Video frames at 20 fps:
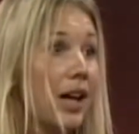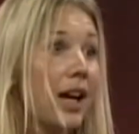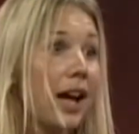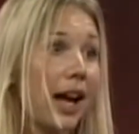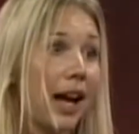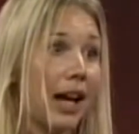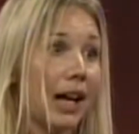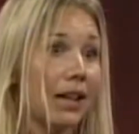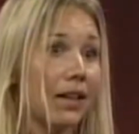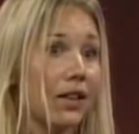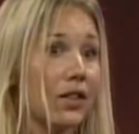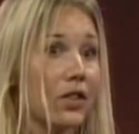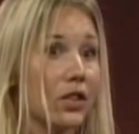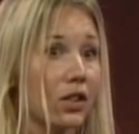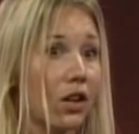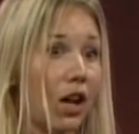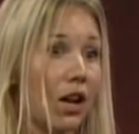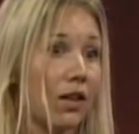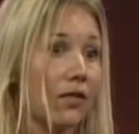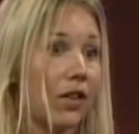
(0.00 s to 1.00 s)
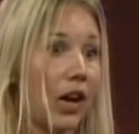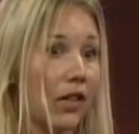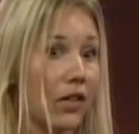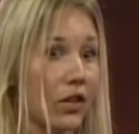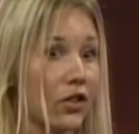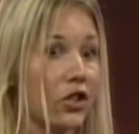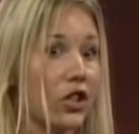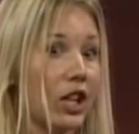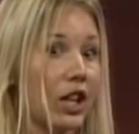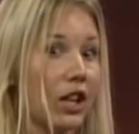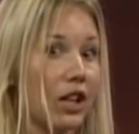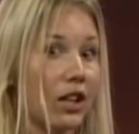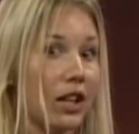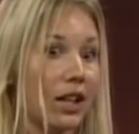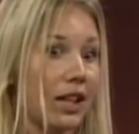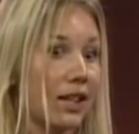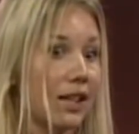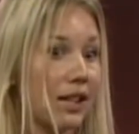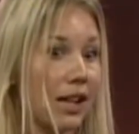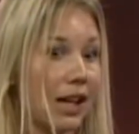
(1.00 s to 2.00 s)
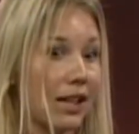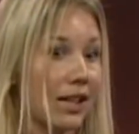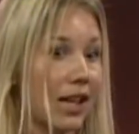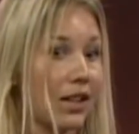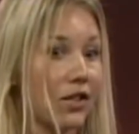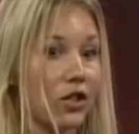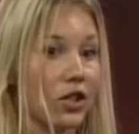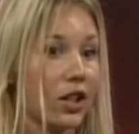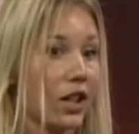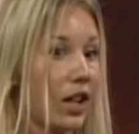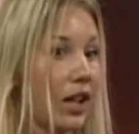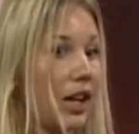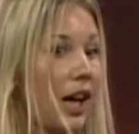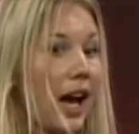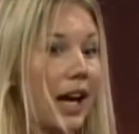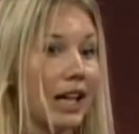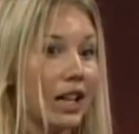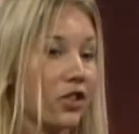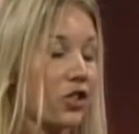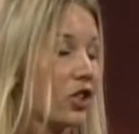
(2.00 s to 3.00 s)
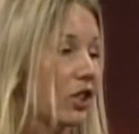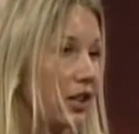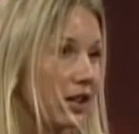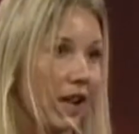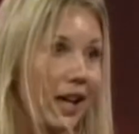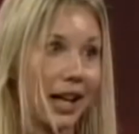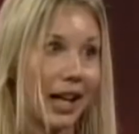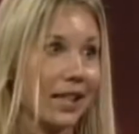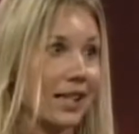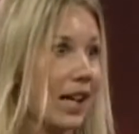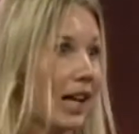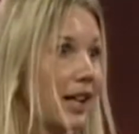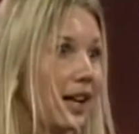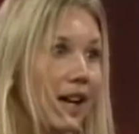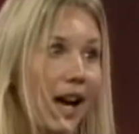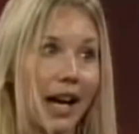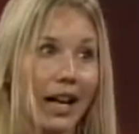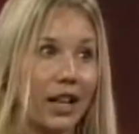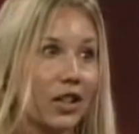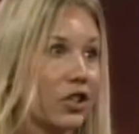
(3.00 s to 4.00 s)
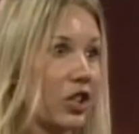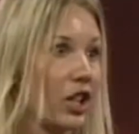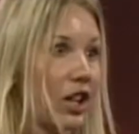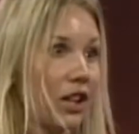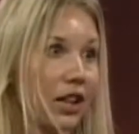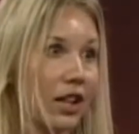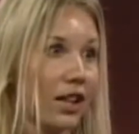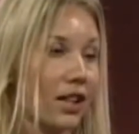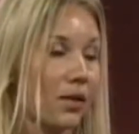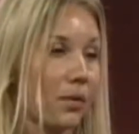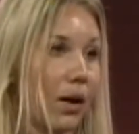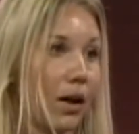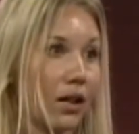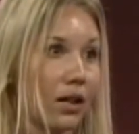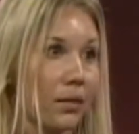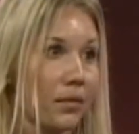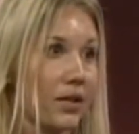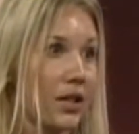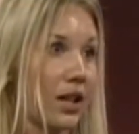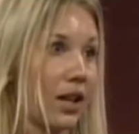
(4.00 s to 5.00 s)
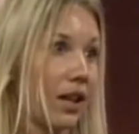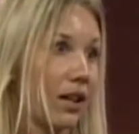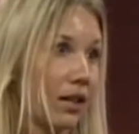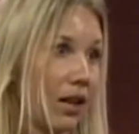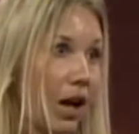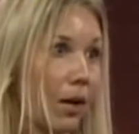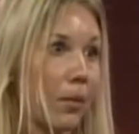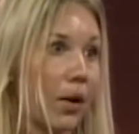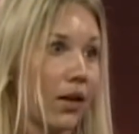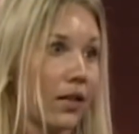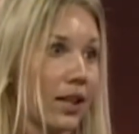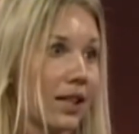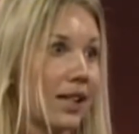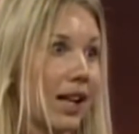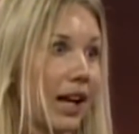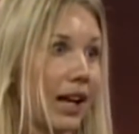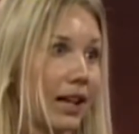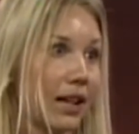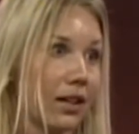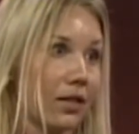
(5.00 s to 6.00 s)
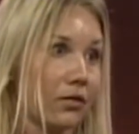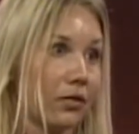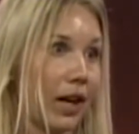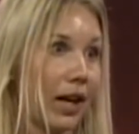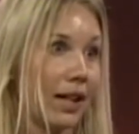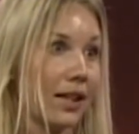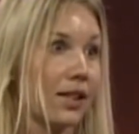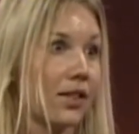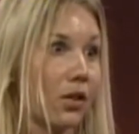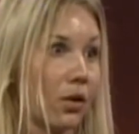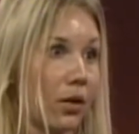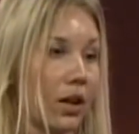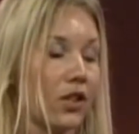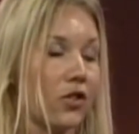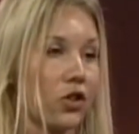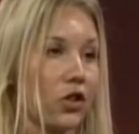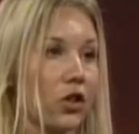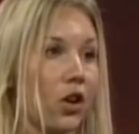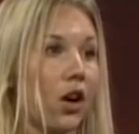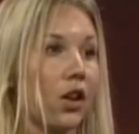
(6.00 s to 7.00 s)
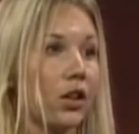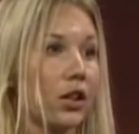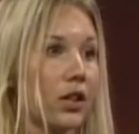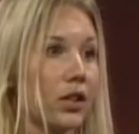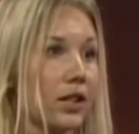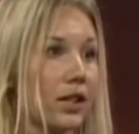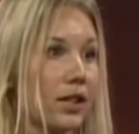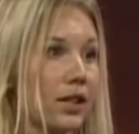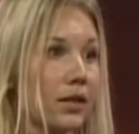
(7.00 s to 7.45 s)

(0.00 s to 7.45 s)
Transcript: And there's a lot of other charities. Essentially, like I said, any charity is welcome to come on the site and raise donation dollars.